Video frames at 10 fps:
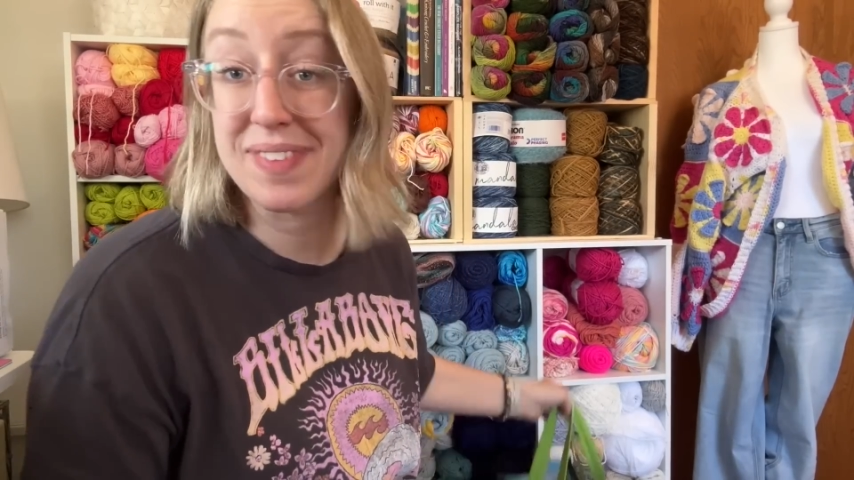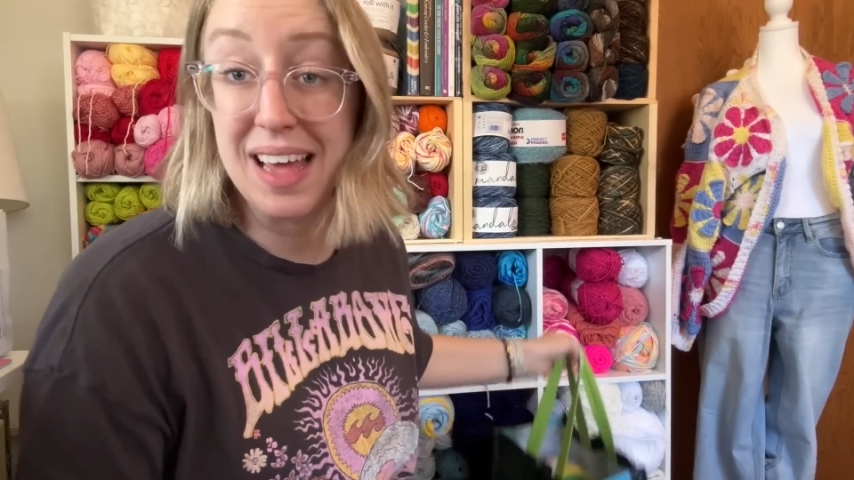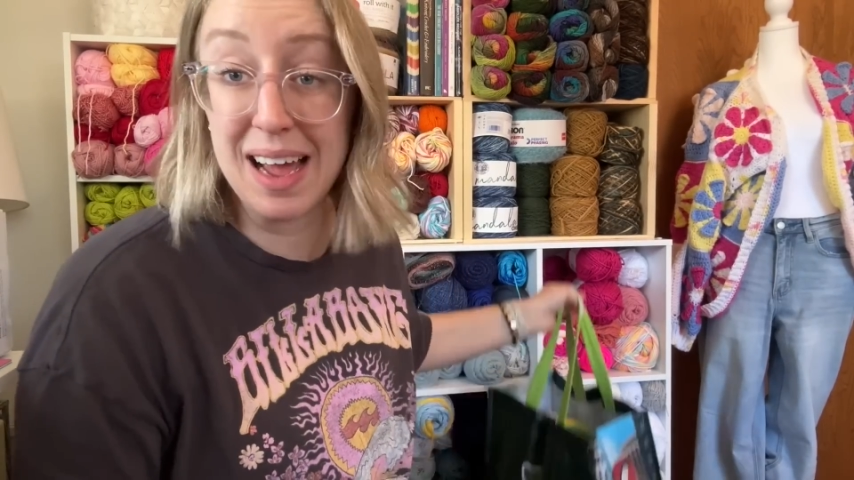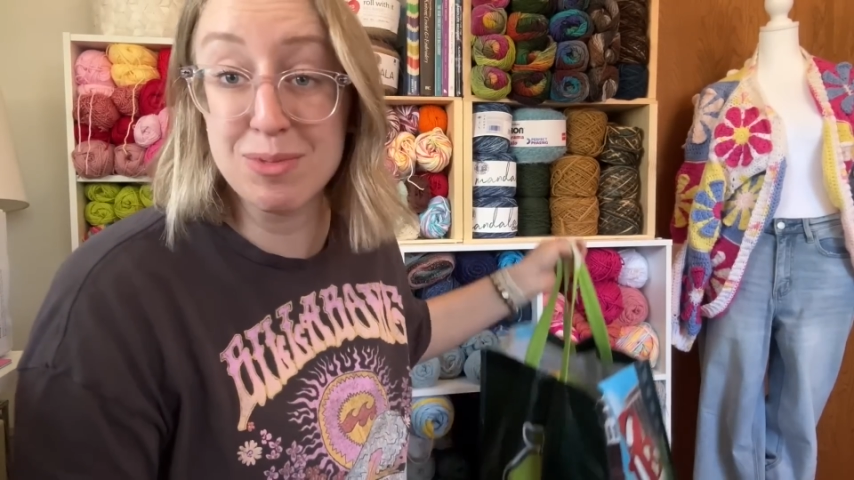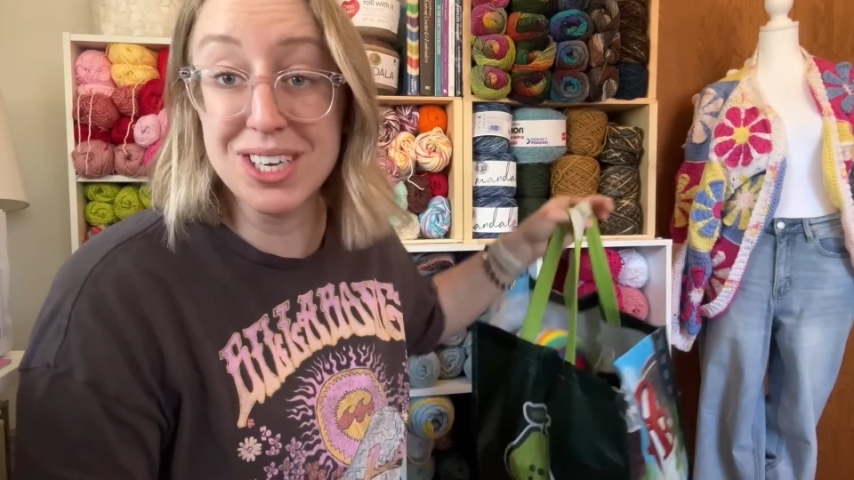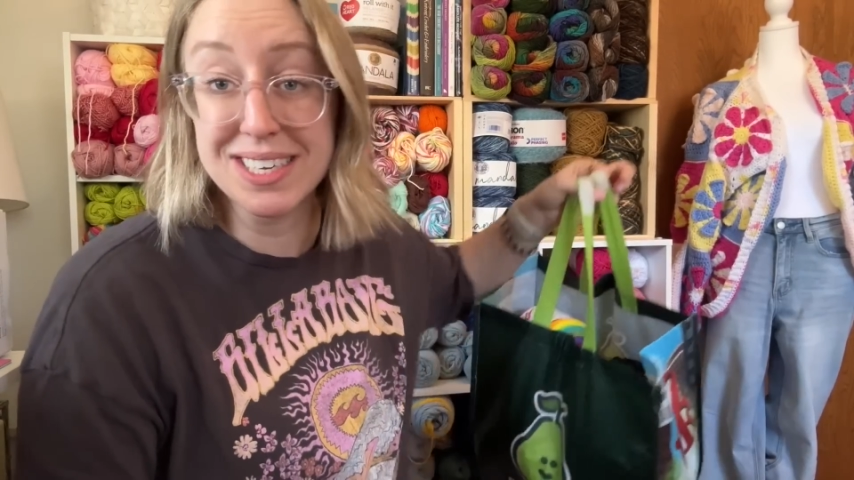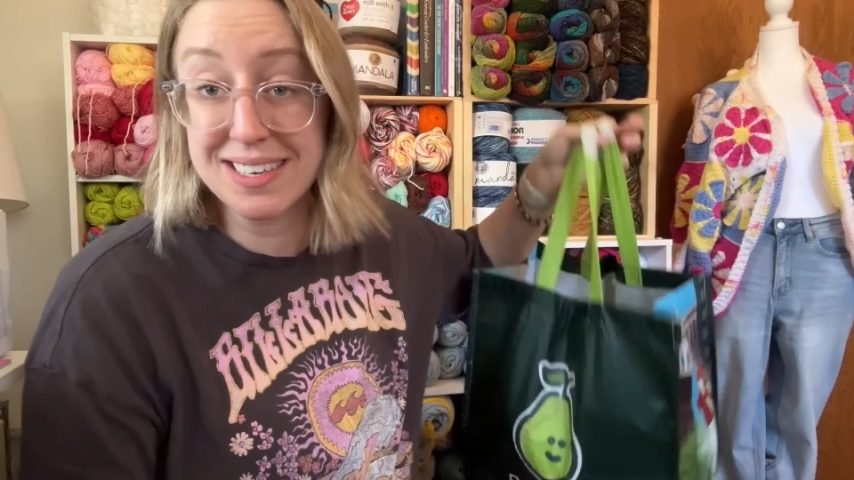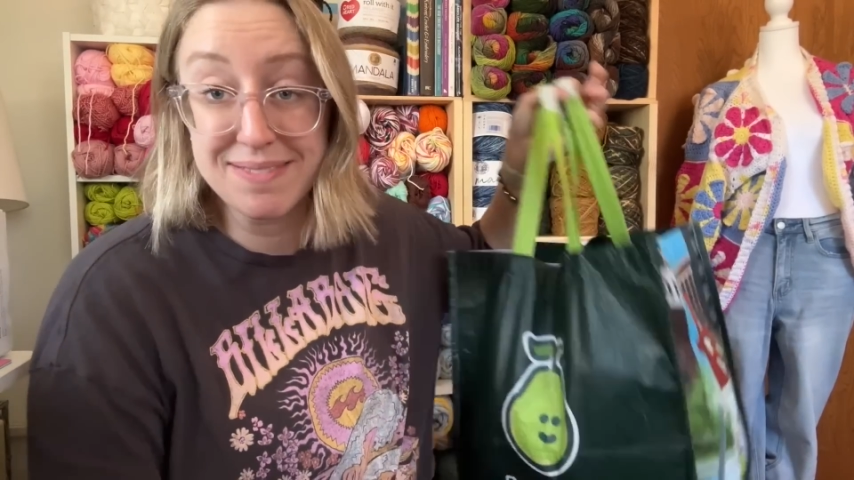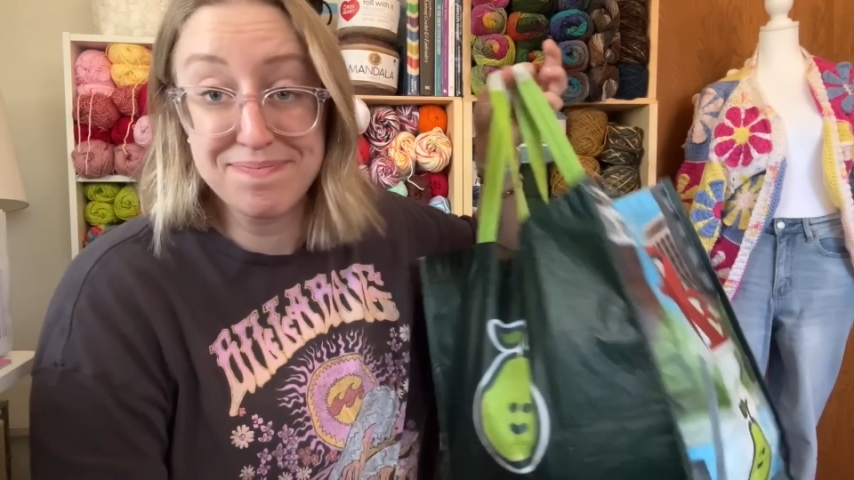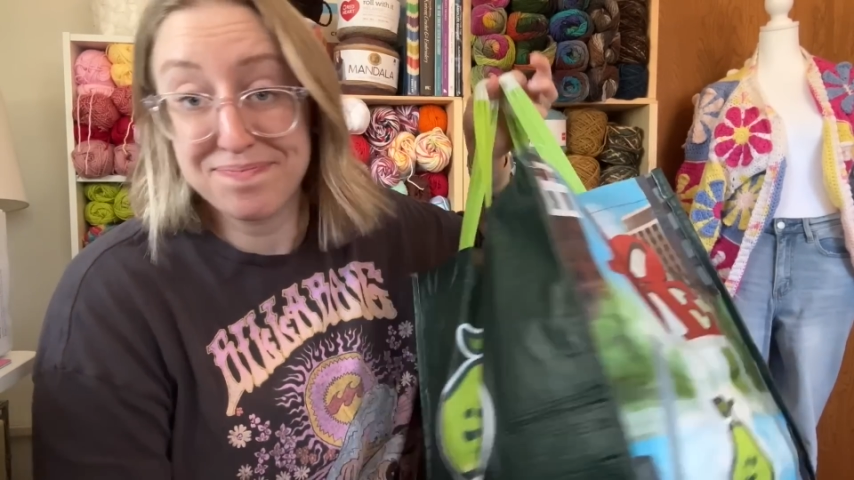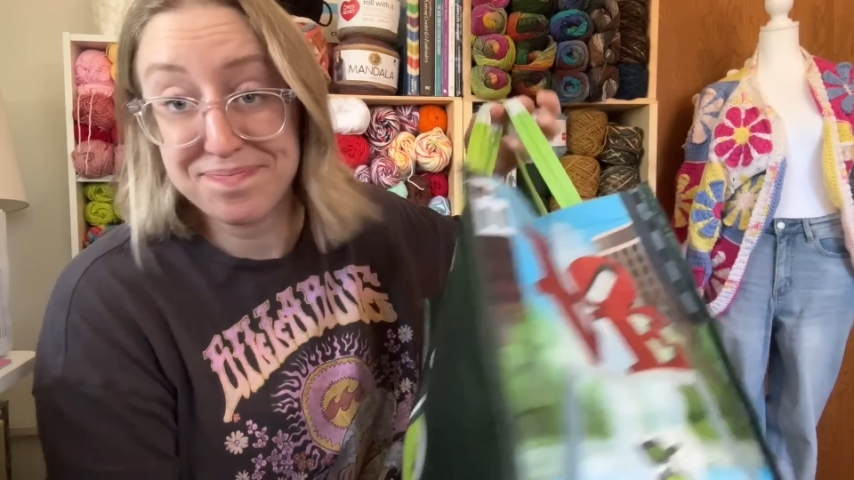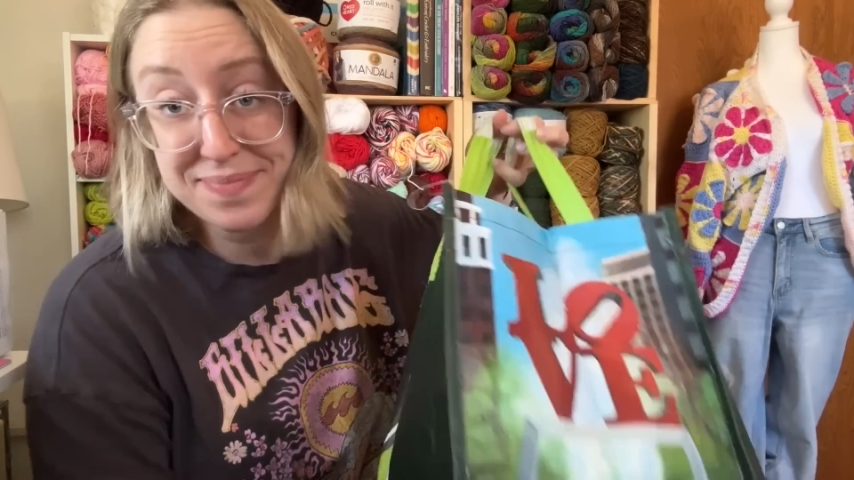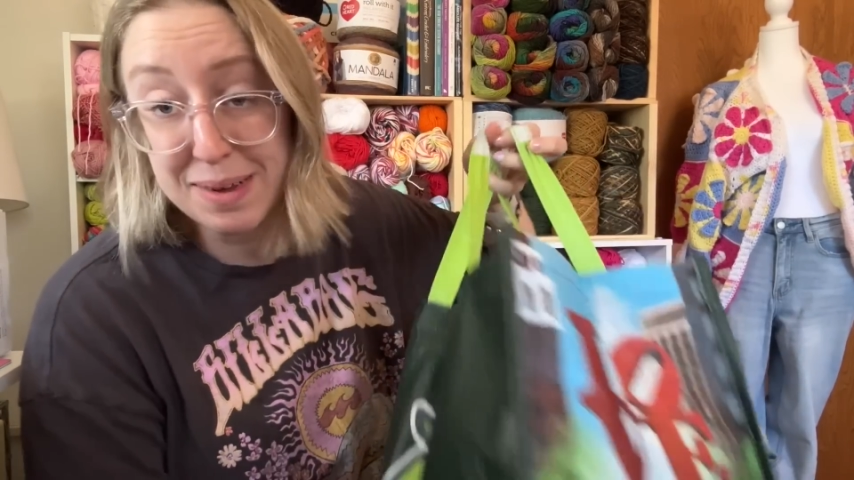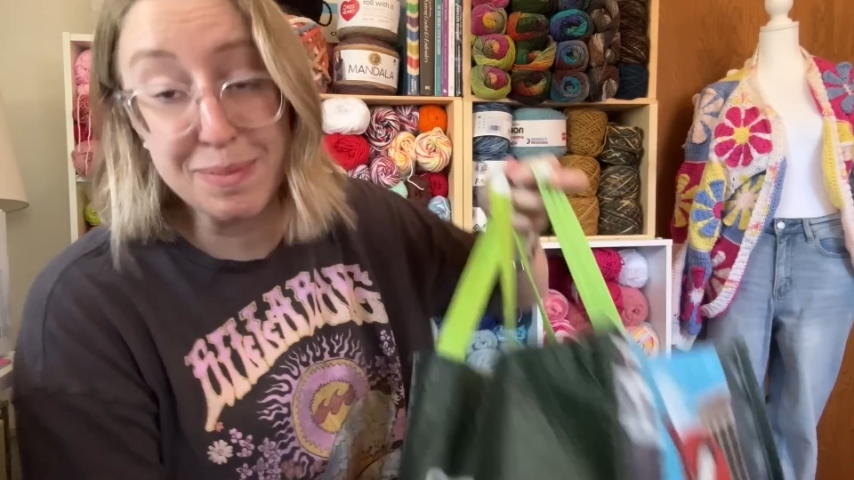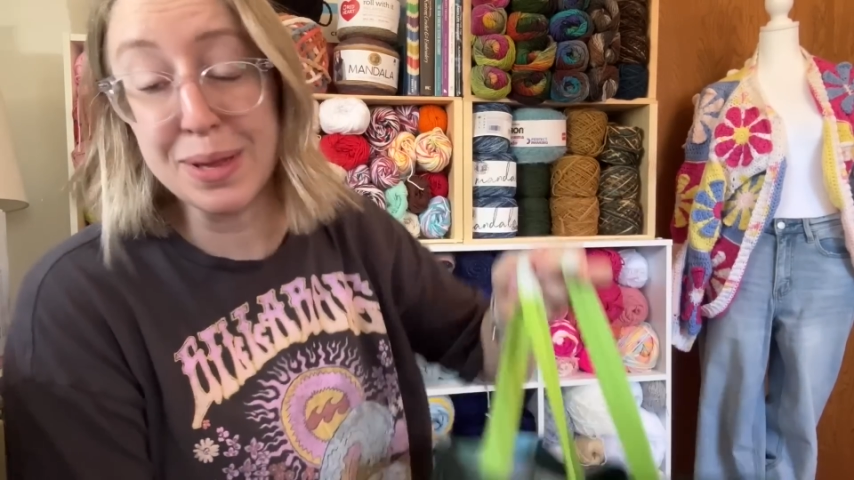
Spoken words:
I'm just a